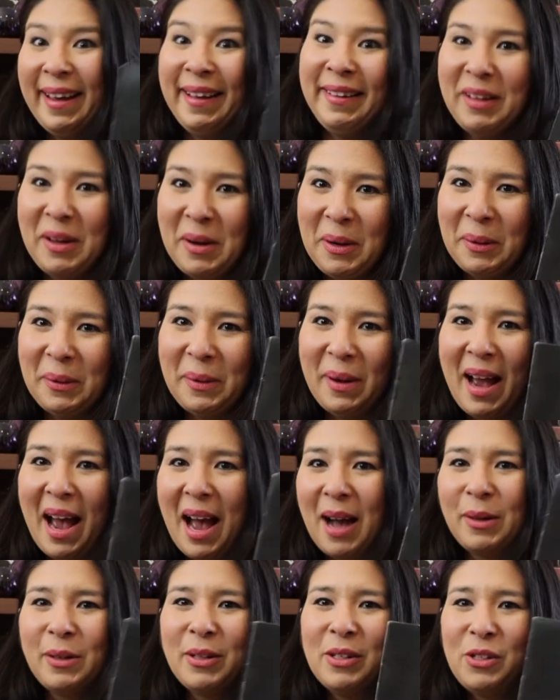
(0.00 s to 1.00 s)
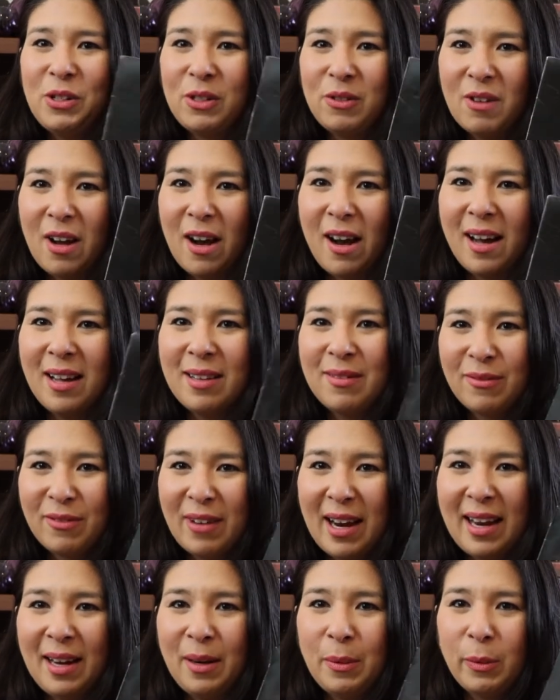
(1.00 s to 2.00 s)
hello, how could you not,
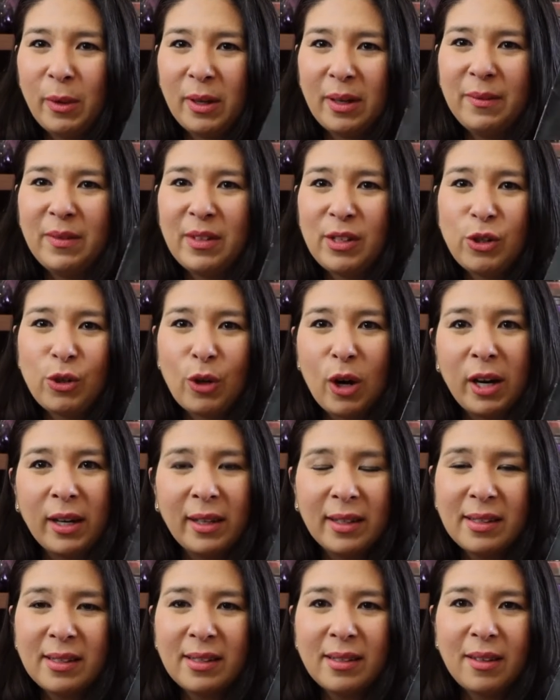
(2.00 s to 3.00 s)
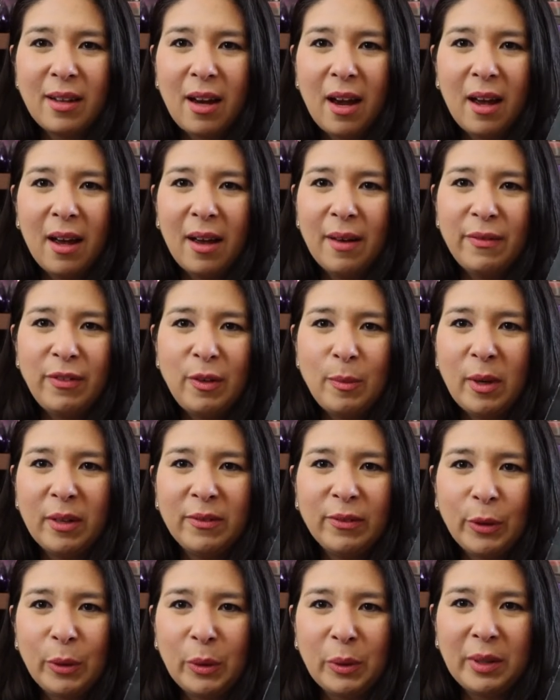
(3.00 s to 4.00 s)
right? One of the strongest female
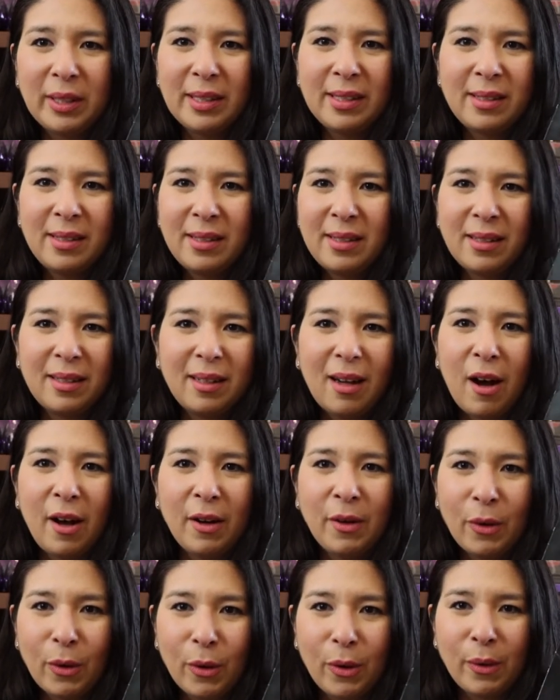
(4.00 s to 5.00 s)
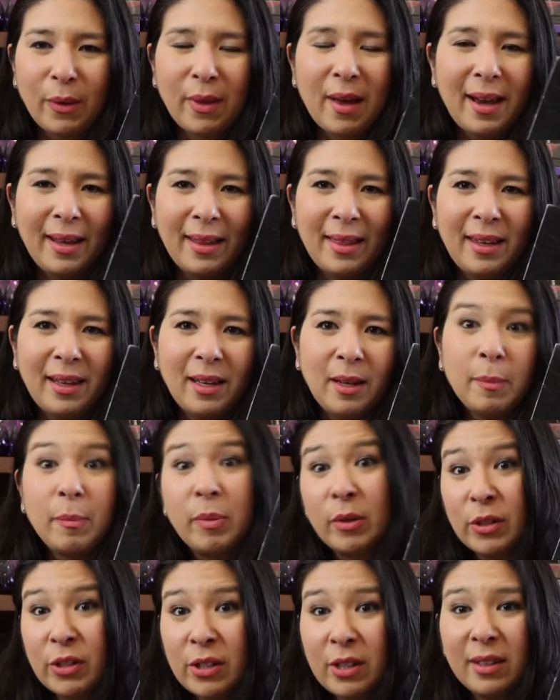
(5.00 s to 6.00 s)
vocalists on earth, I think,
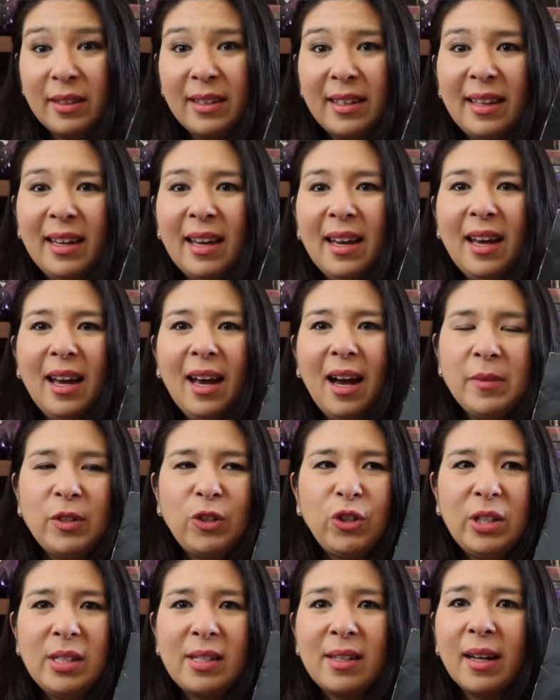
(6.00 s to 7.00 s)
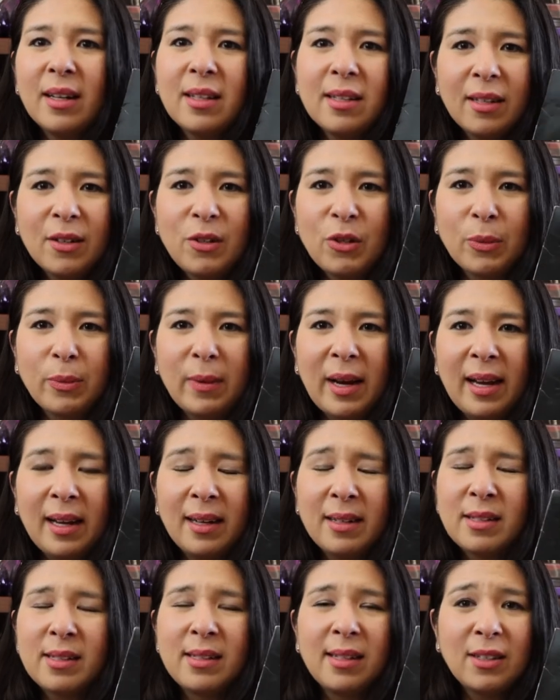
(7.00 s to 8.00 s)
personally. She's got such a
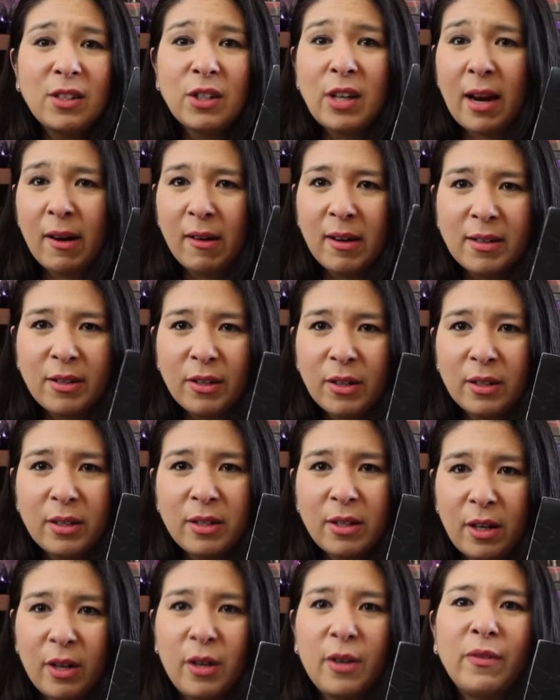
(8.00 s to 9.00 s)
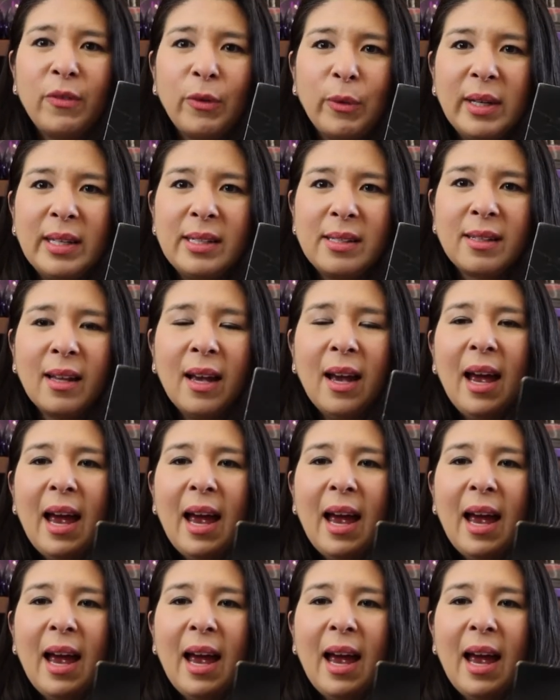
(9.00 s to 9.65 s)
range, such character to her voice,